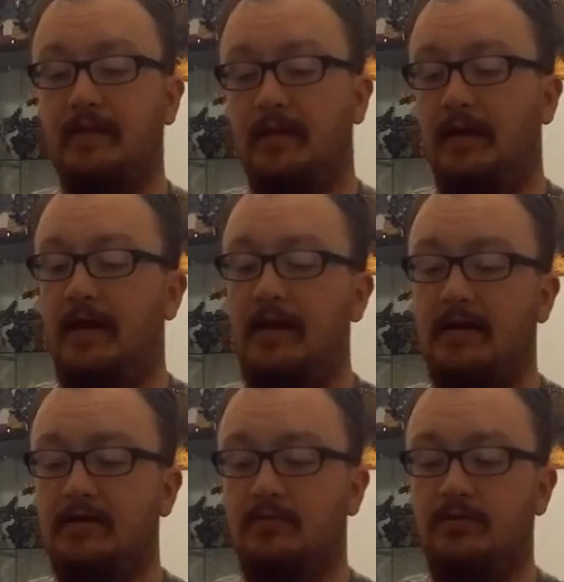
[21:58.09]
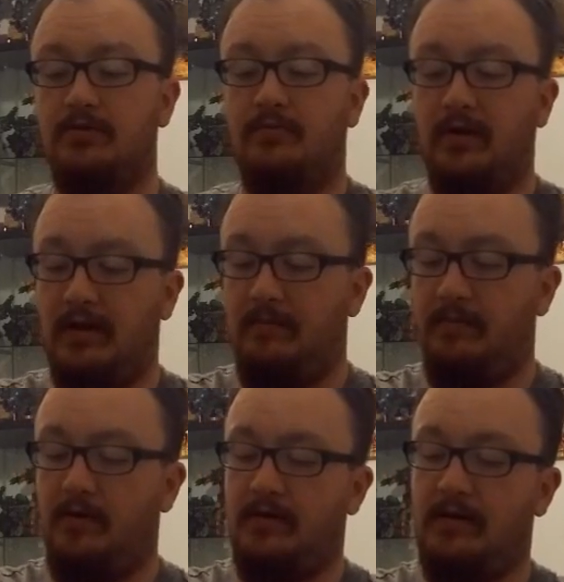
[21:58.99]
The legs, once you break them
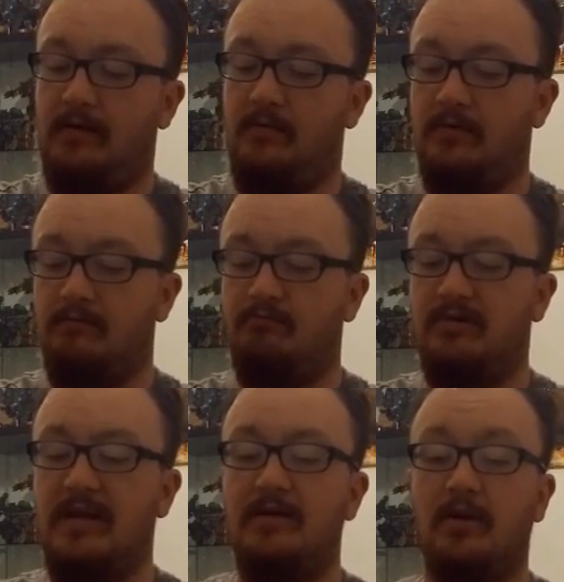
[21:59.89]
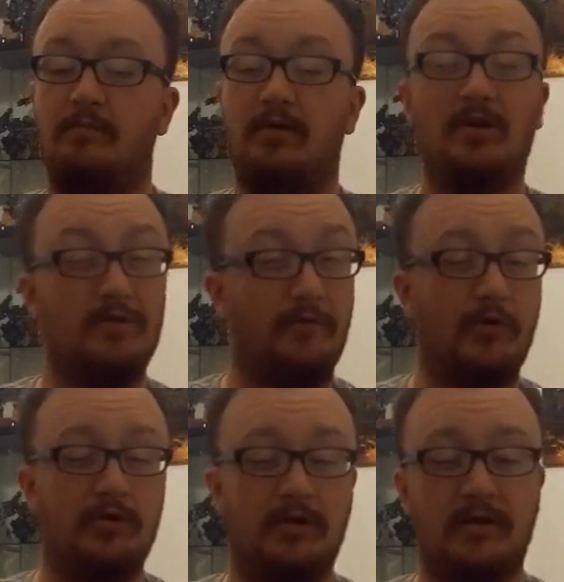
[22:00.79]
apart, they will slide down, but not as
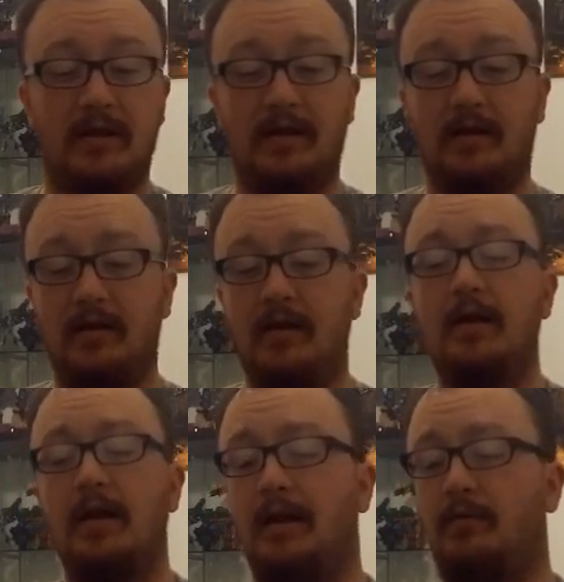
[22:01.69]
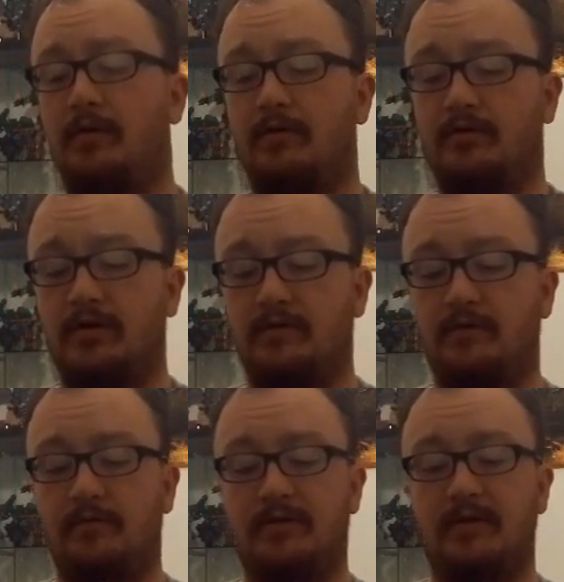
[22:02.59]
far as you'd think, like what other
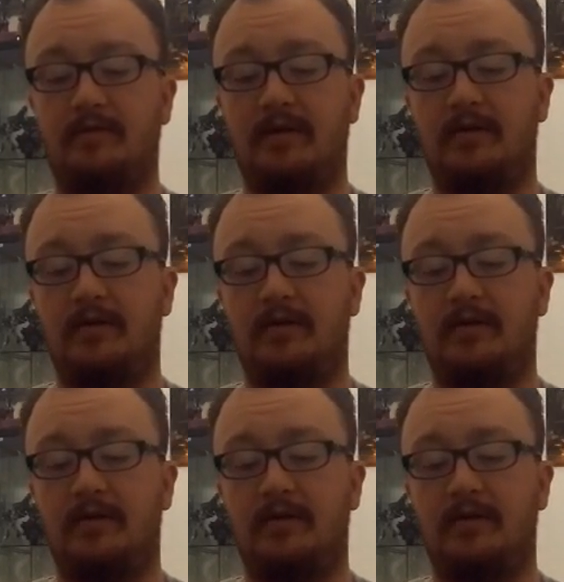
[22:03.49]
Transformers they've